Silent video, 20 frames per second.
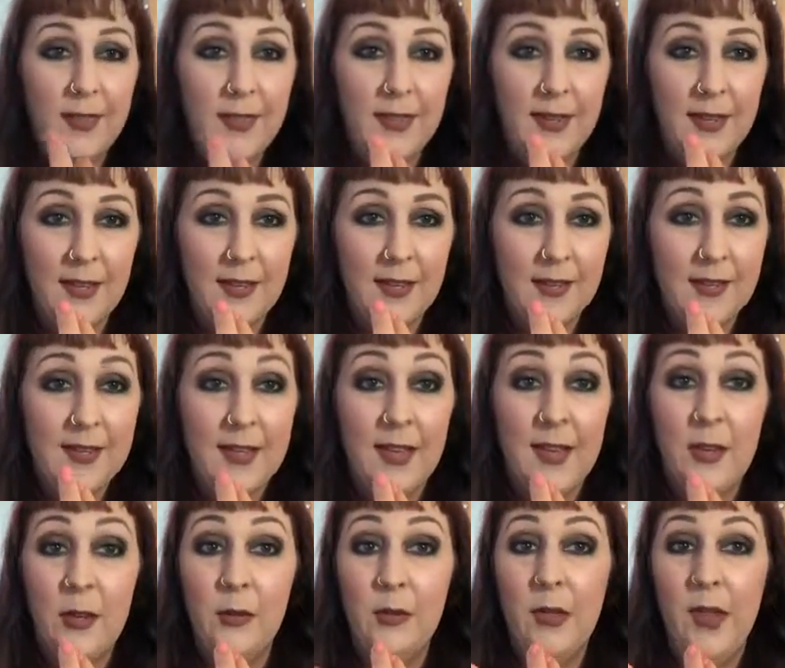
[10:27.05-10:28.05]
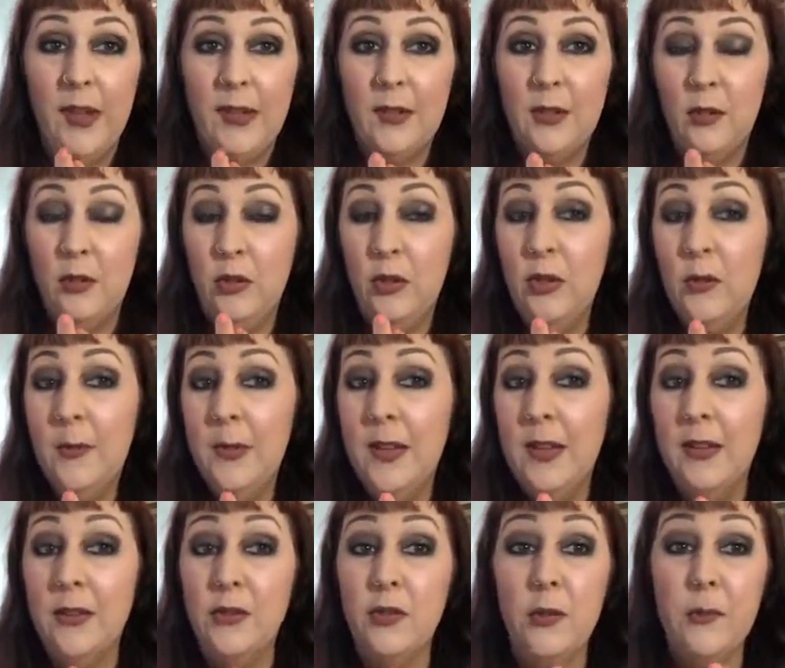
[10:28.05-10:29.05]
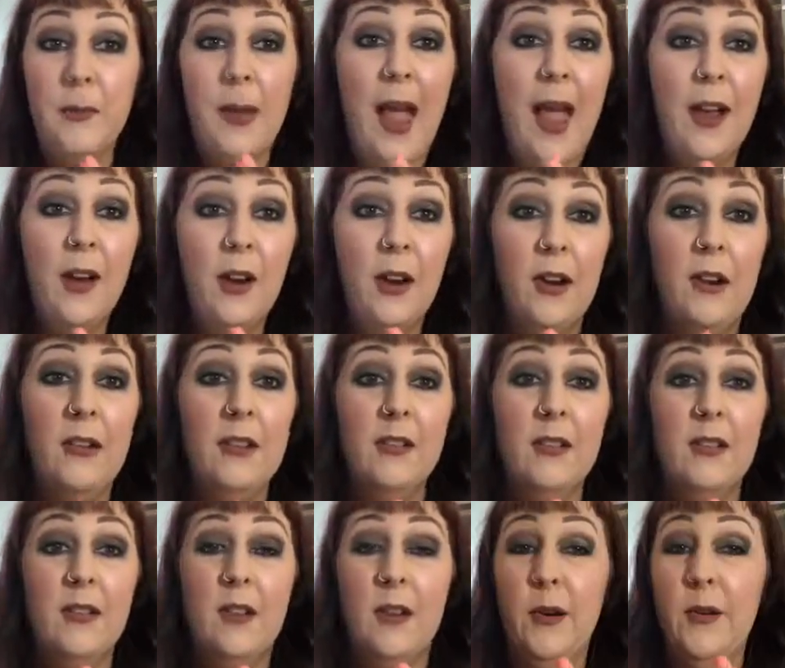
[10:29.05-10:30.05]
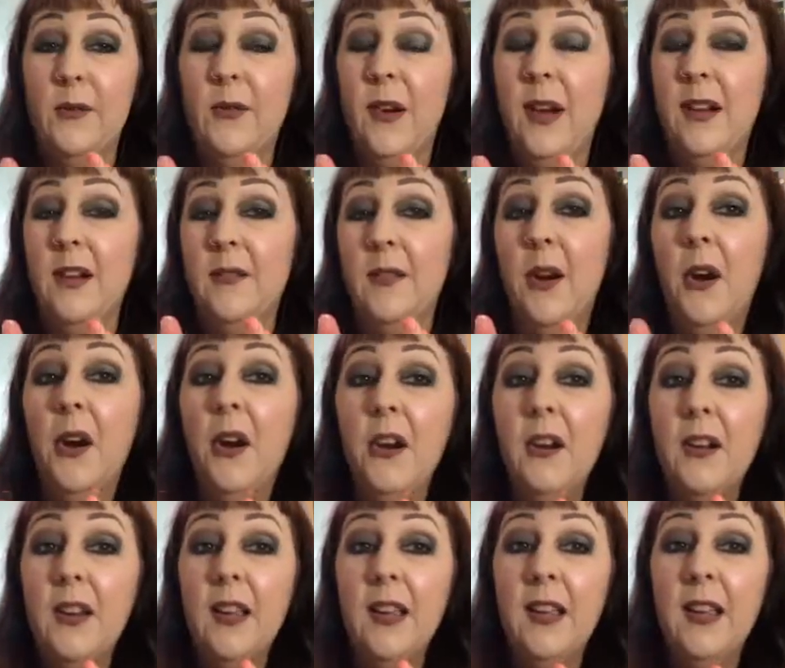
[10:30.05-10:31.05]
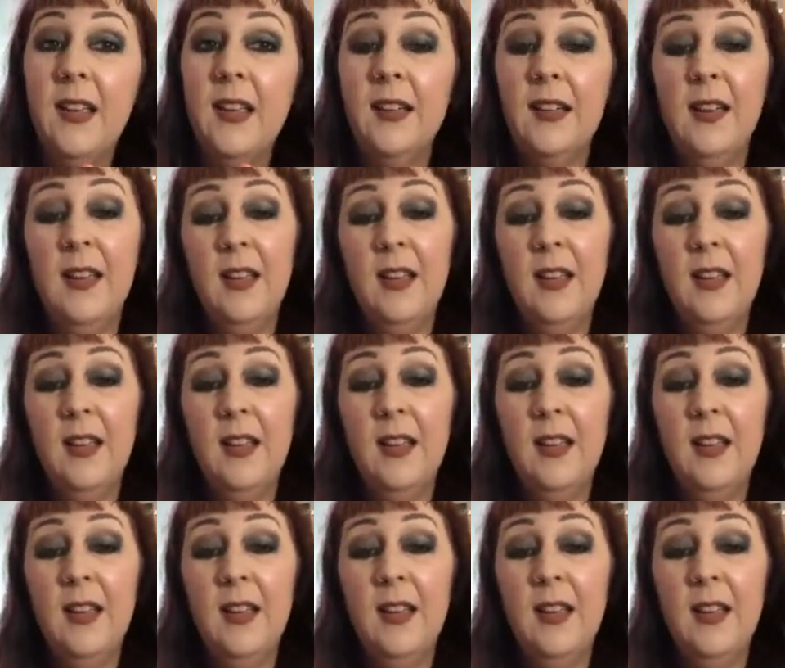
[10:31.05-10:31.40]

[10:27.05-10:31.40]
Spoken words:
things that you like to do because your back hurts, you're afraid of hurting it.